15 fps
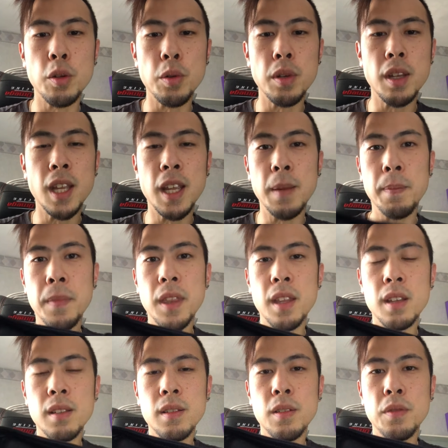name
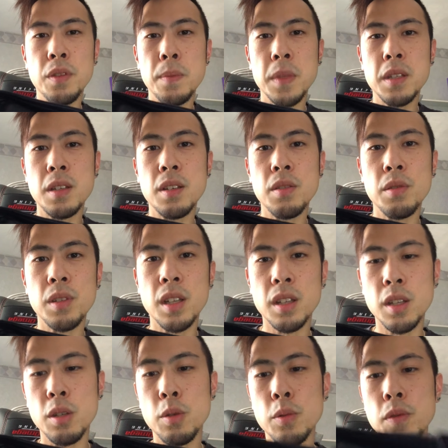of the material that
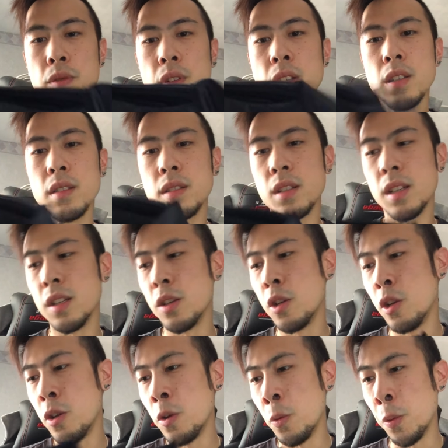they use for the inside,
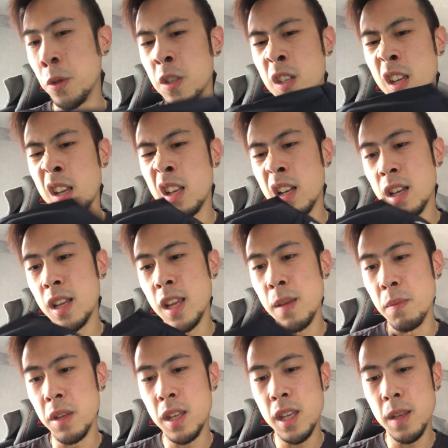which they
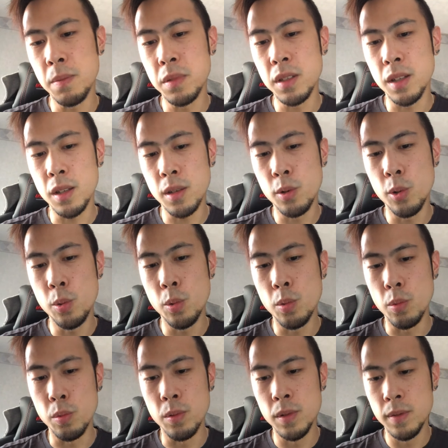claim keeps it
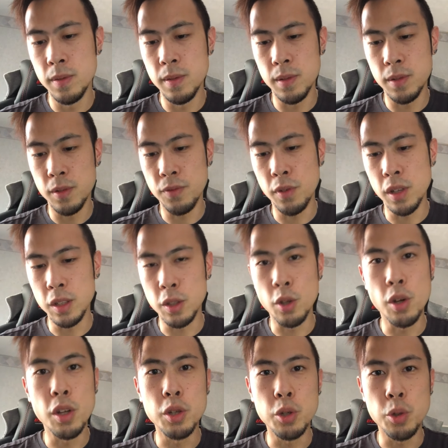cool for as
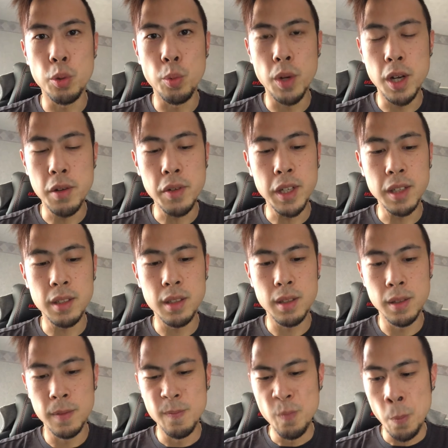long as you wear it.
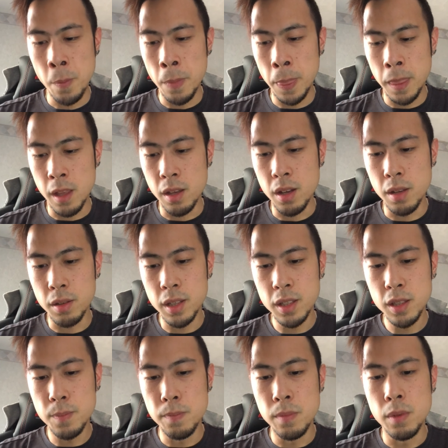Now
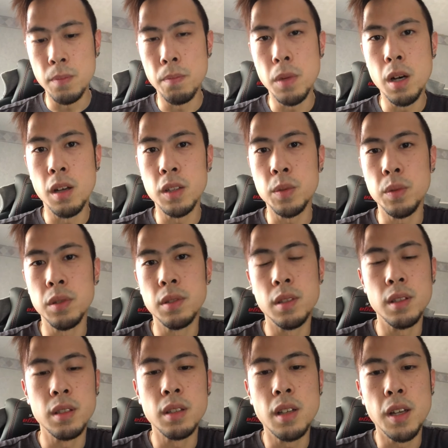this mask was
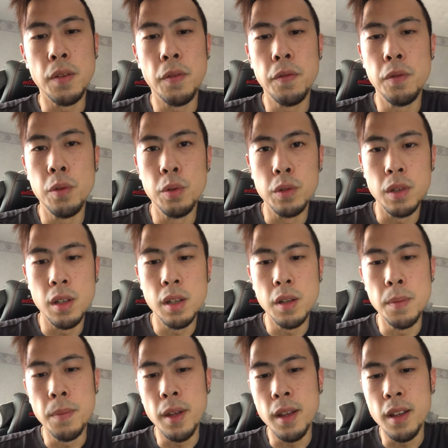designed for
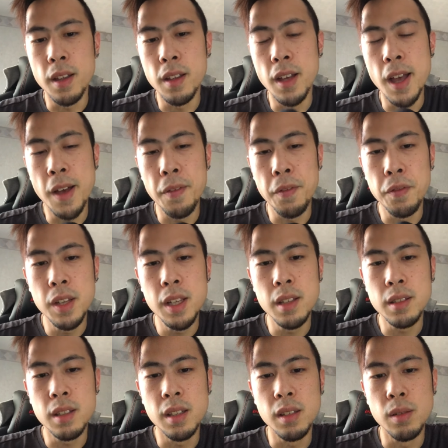
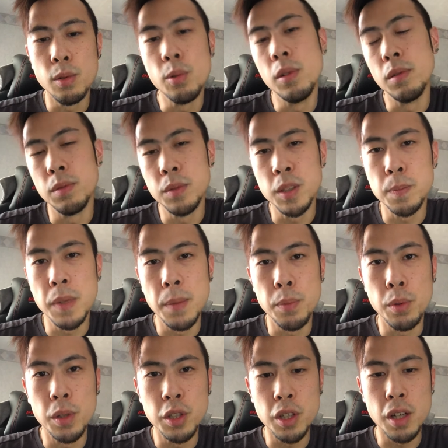athletes and or just
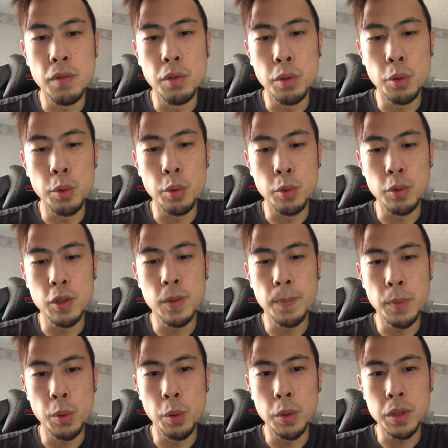people in general who do
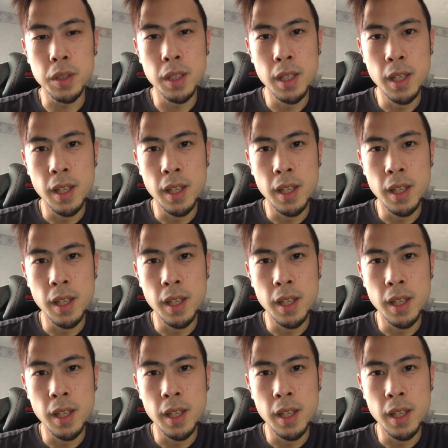sports.